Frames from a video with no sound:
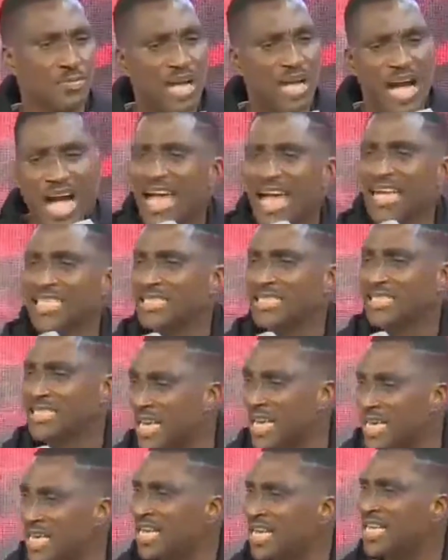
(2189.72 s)
I
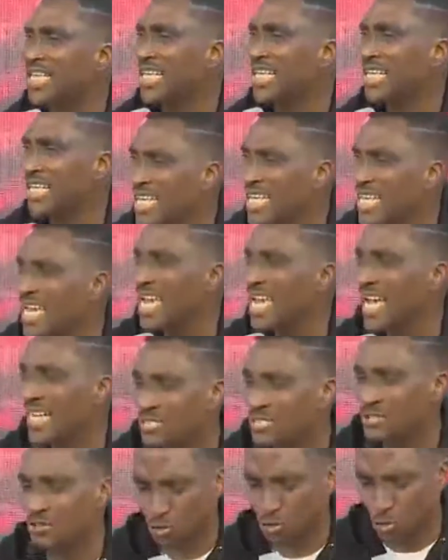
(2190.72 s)
daily create
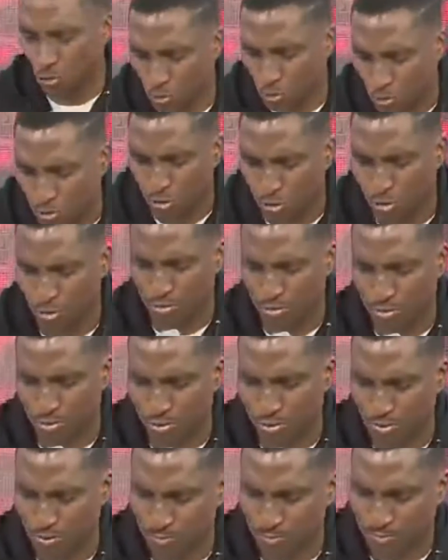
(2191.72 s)

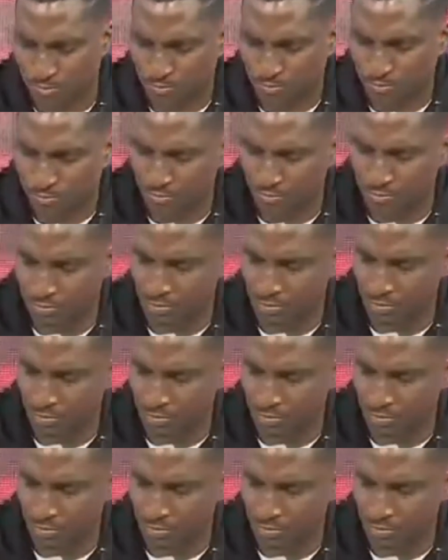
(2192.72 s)
solutions. Hmm.